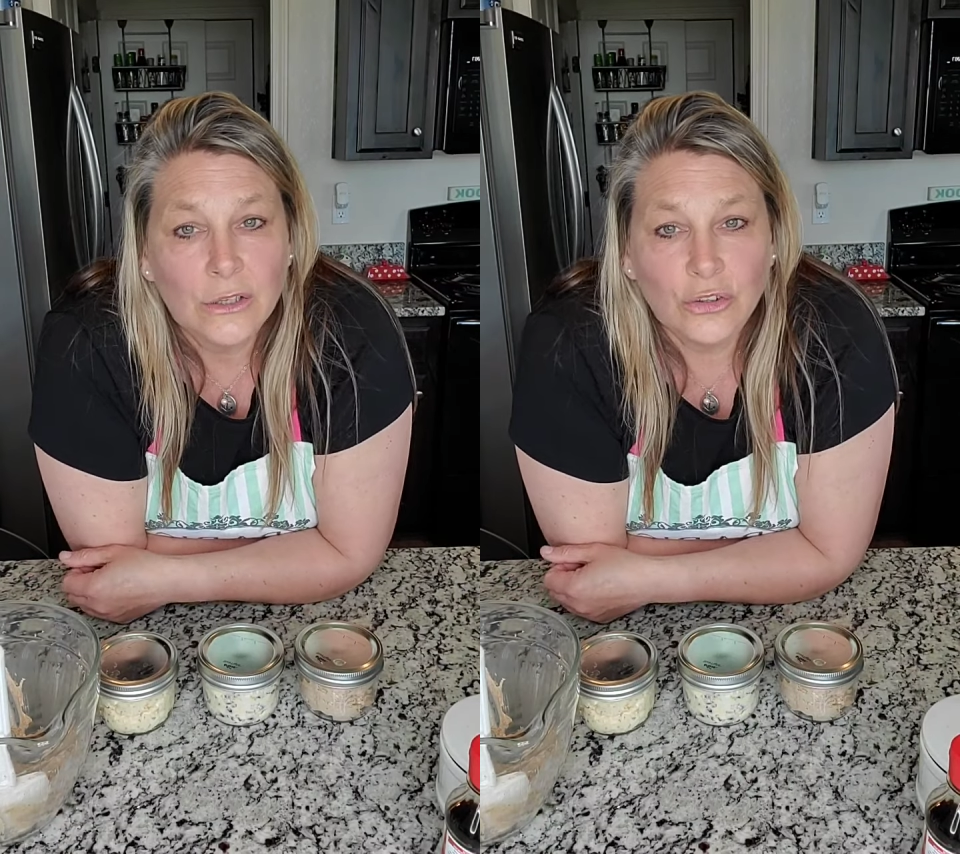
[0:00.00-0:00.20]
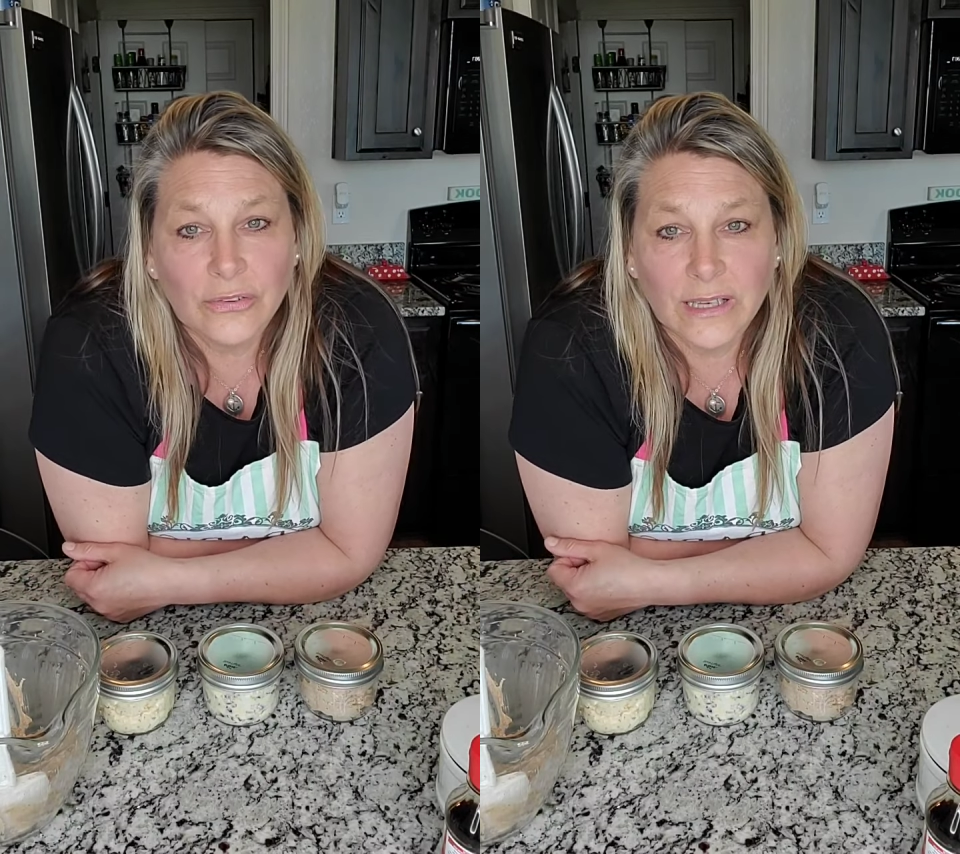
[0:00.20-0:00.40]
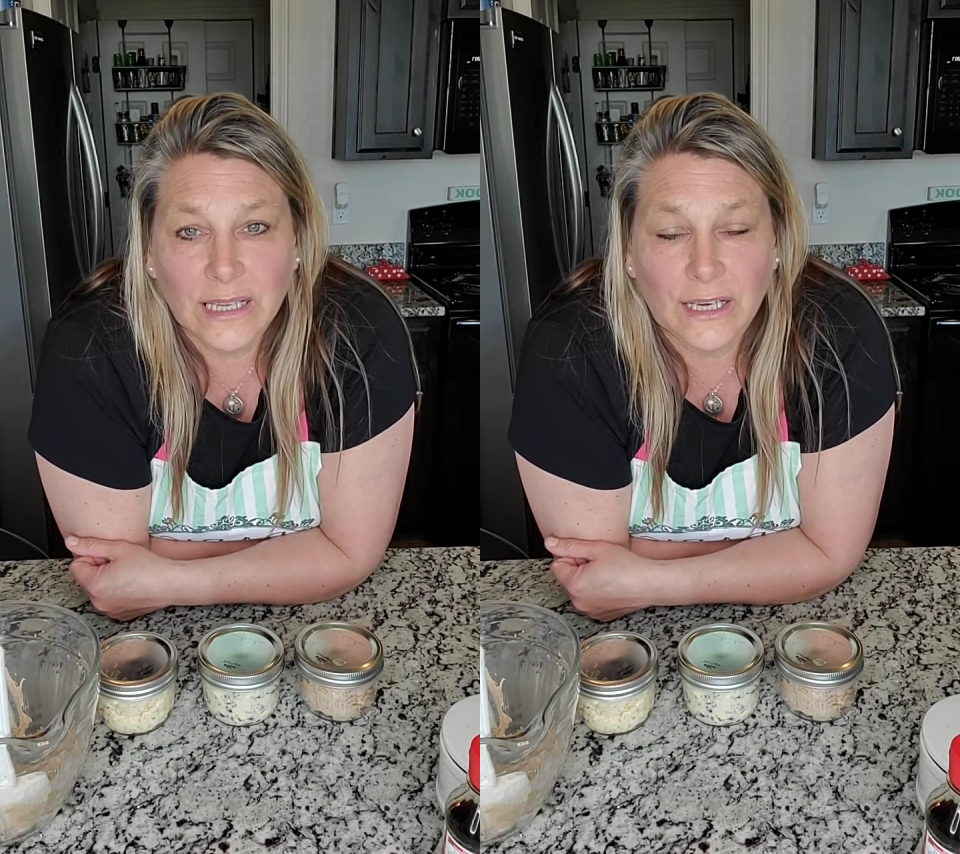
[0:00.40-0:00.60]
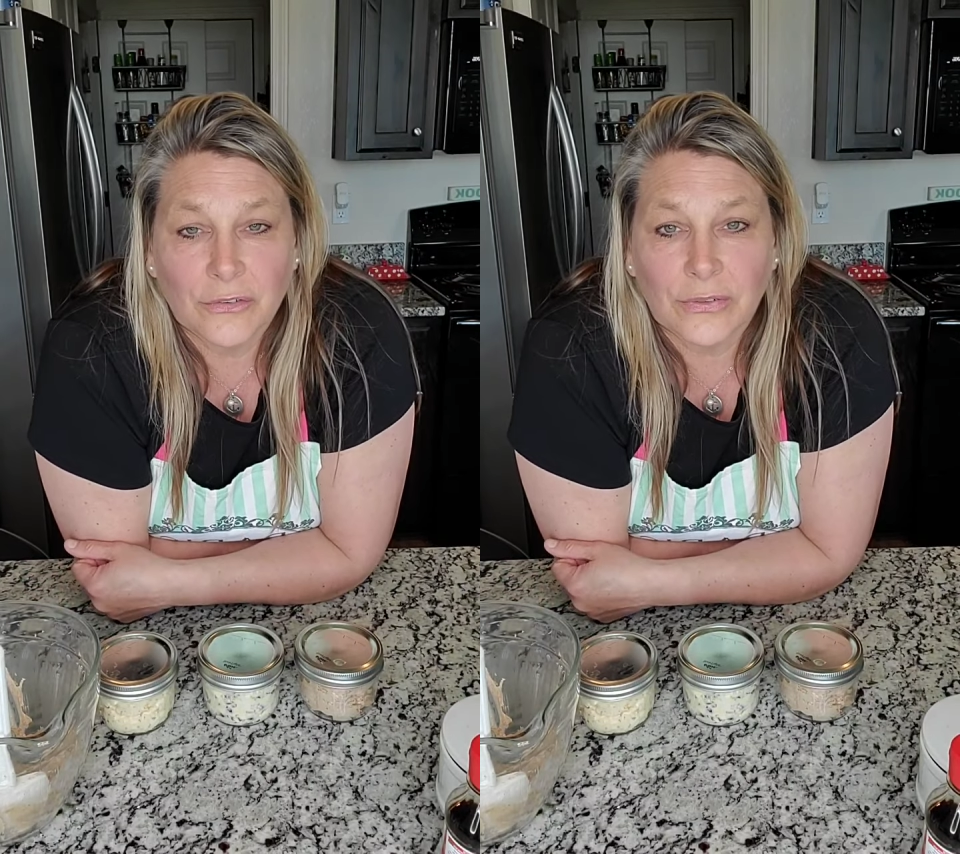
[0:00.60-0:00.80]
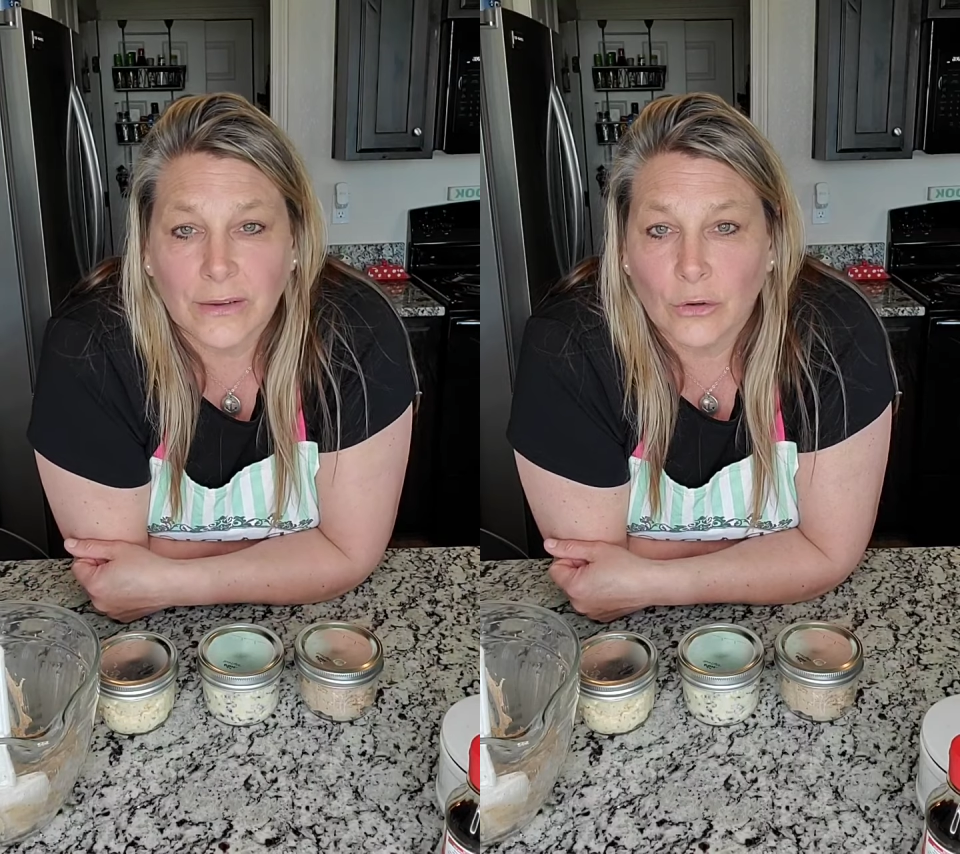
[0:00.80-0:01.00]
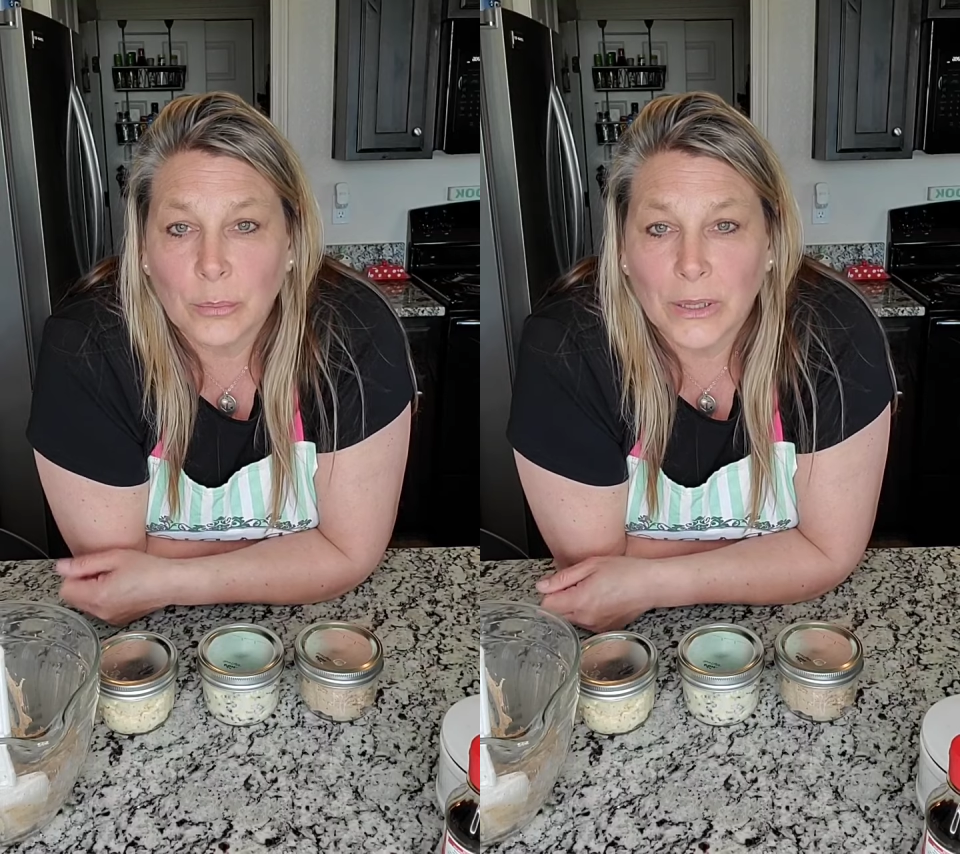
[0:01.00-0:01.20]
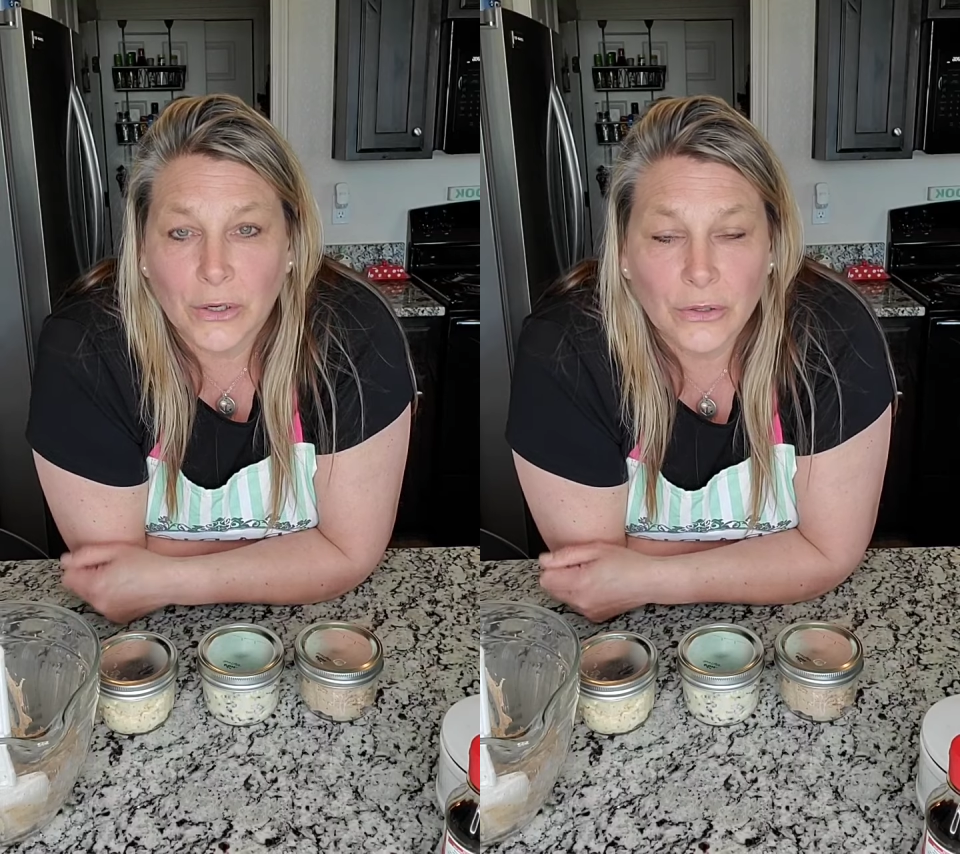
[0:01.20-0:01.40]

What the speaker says: just any kind of flavored butter.